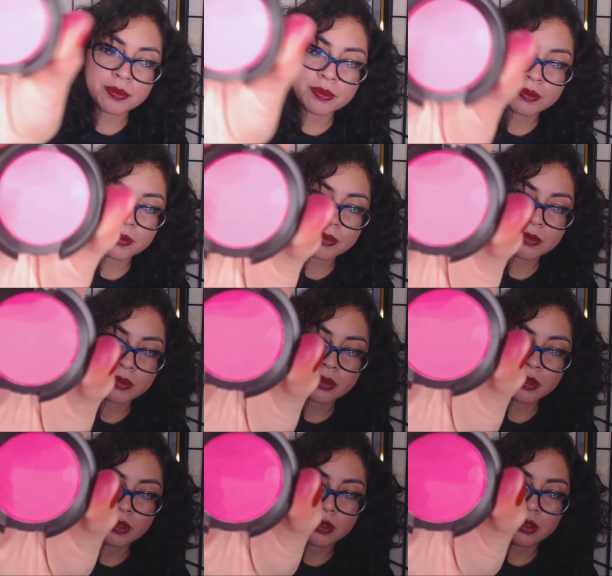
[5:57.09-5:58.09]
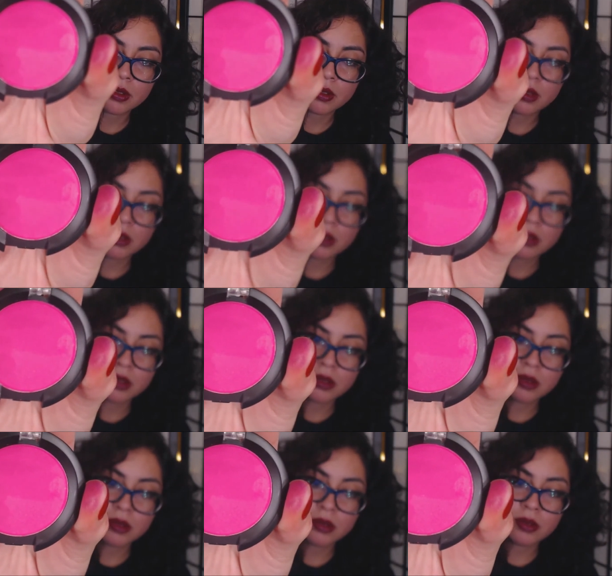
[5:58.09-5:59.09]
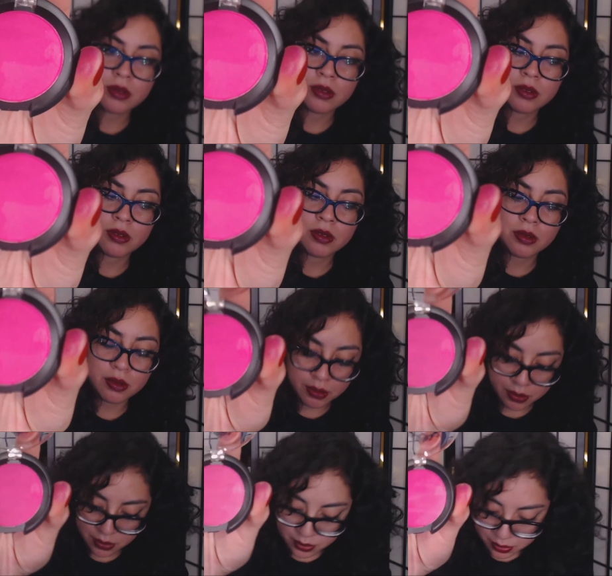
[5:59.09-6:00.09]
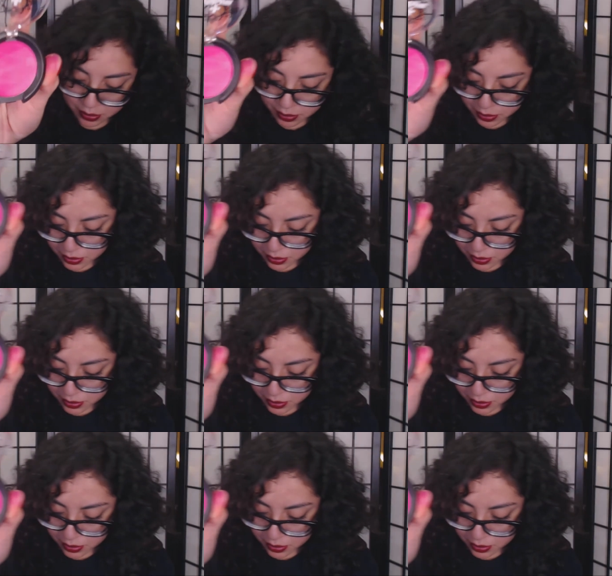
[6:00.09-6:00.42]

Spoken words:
(silence)